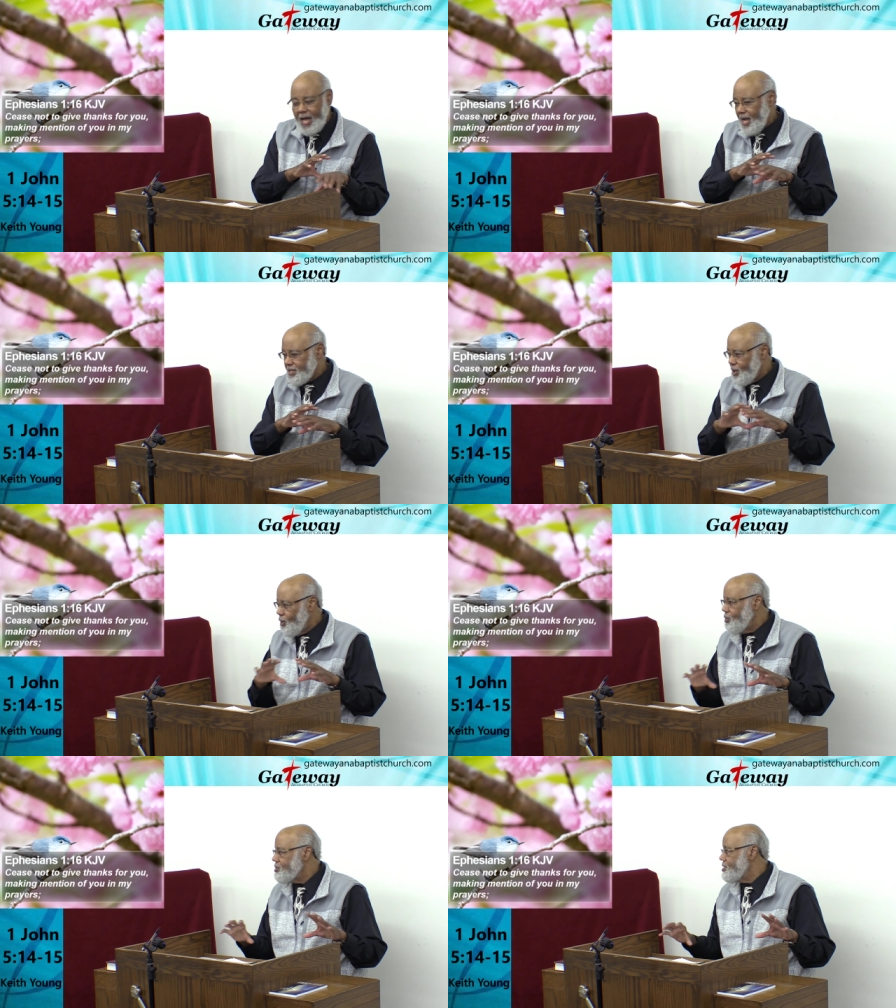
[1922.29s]
God's
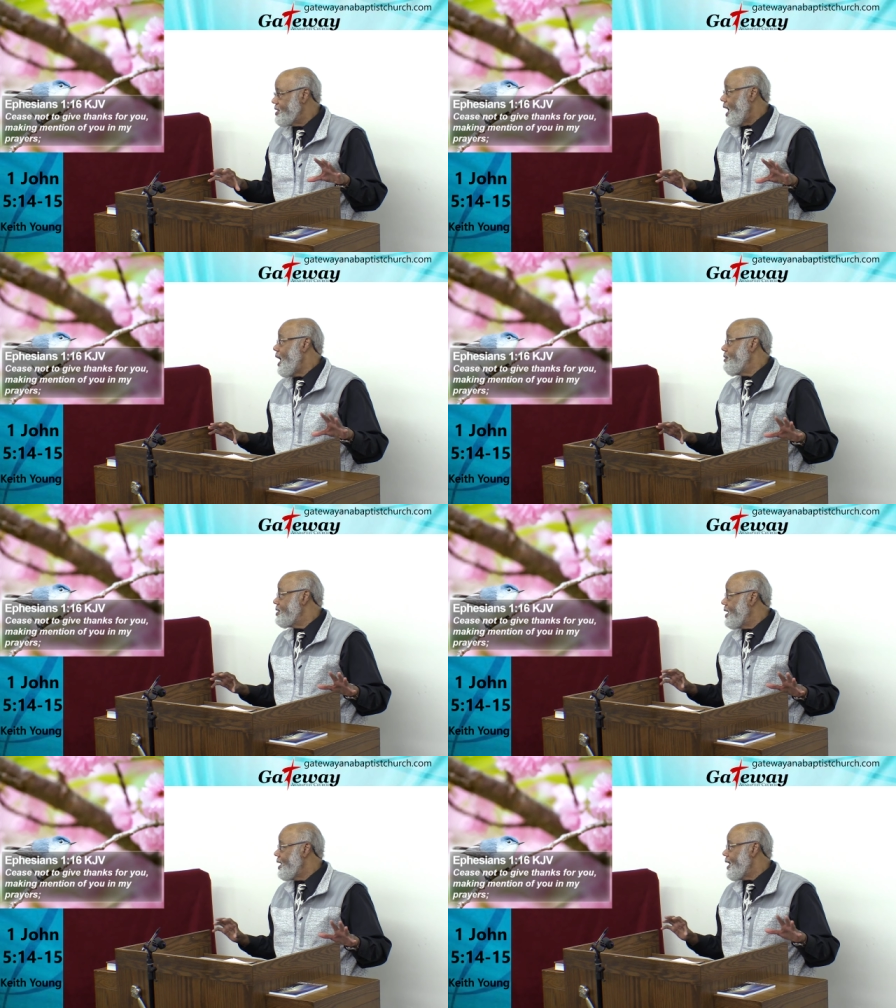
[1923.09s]
whole desire
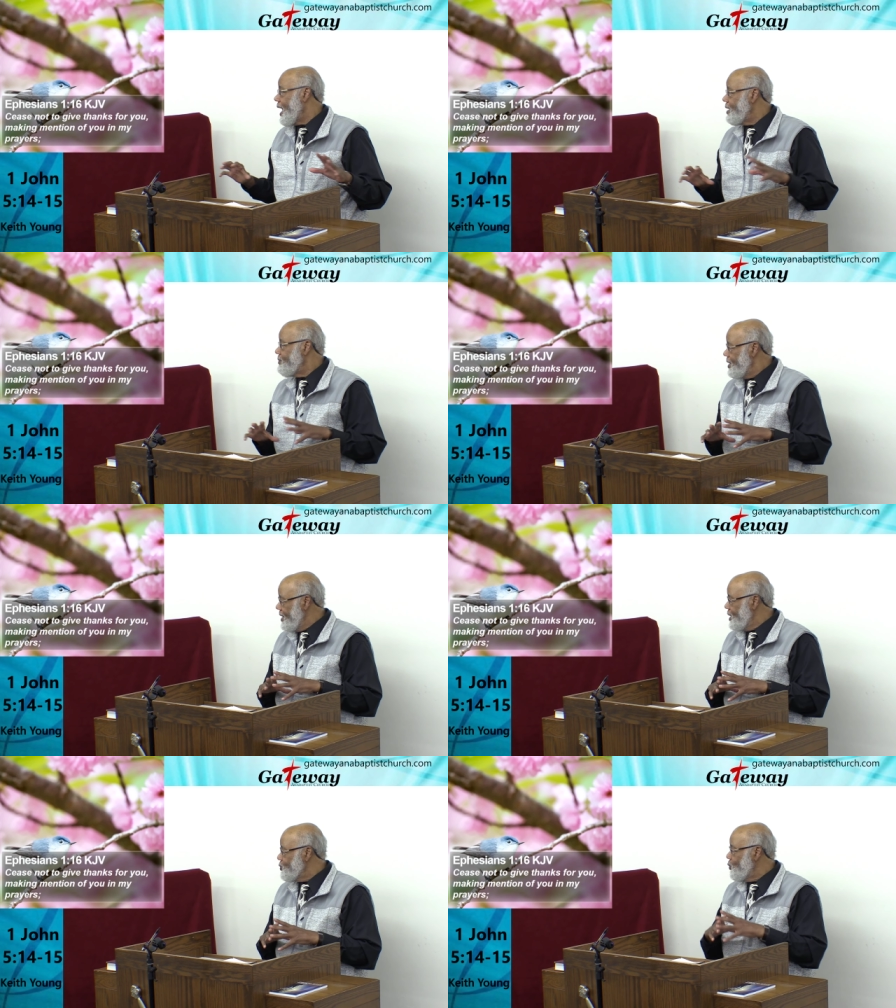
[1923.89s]
in our life
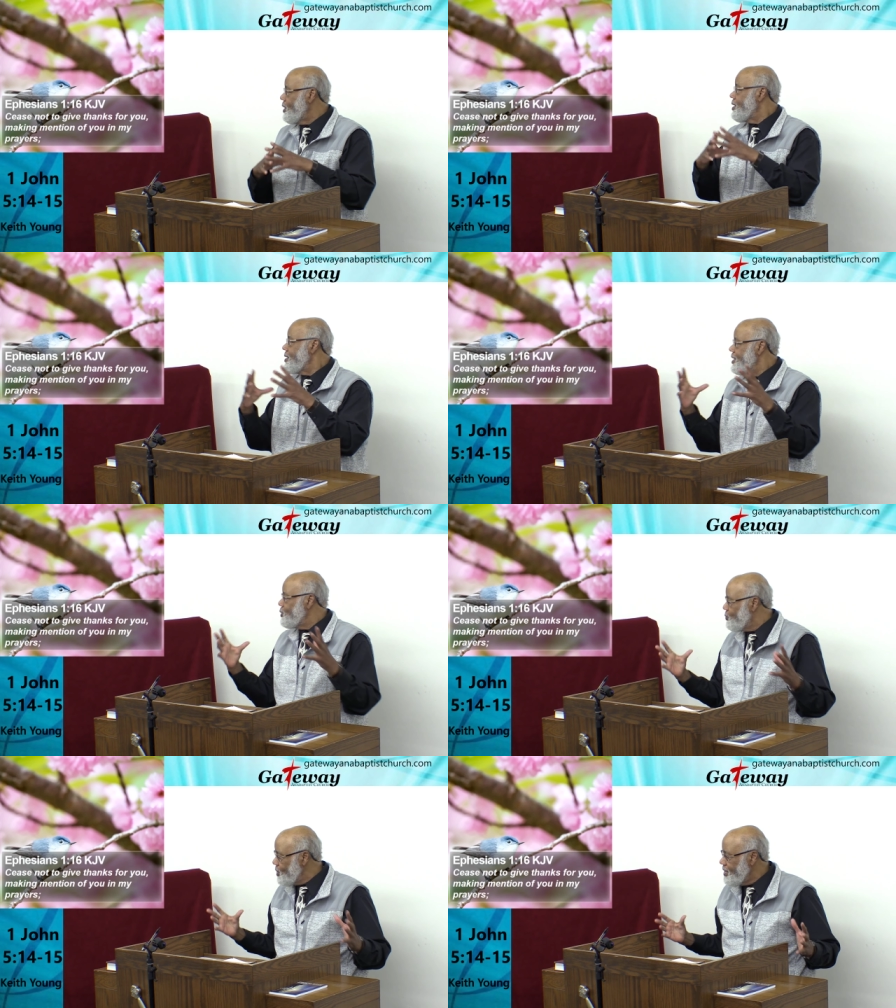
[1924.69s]
is what?
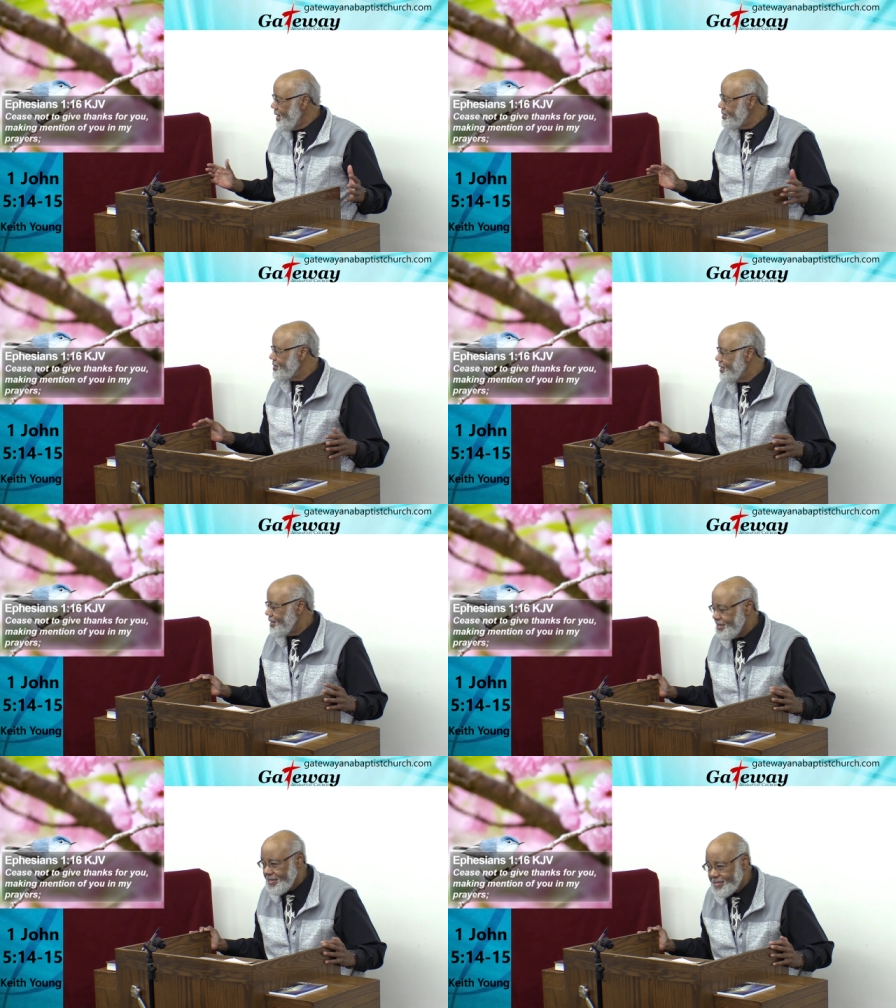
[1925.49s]
He's
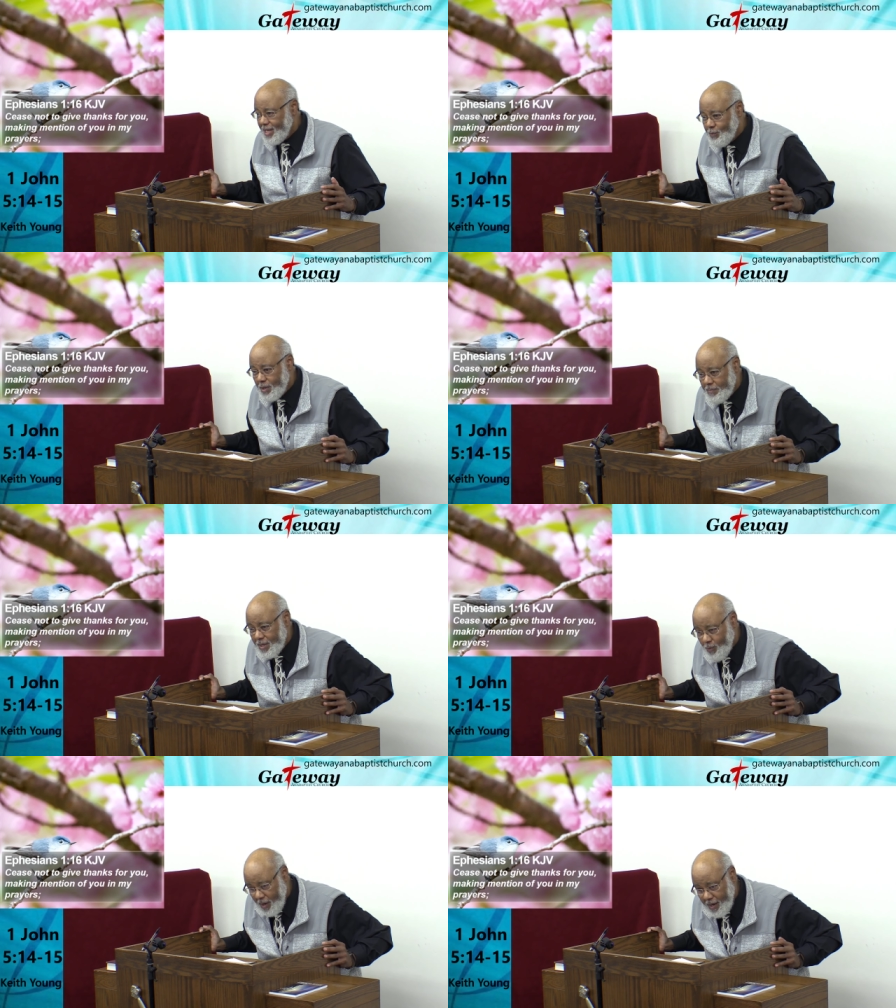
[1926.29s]
predestinated us that we
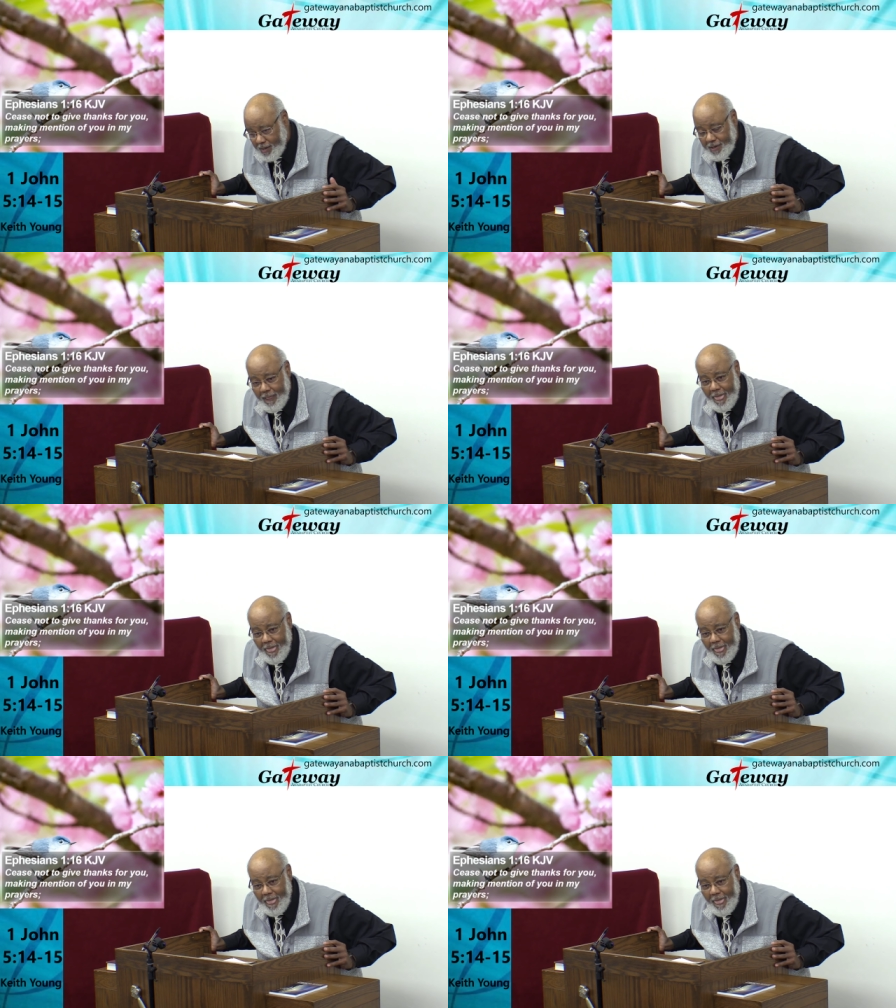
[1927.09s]
be what?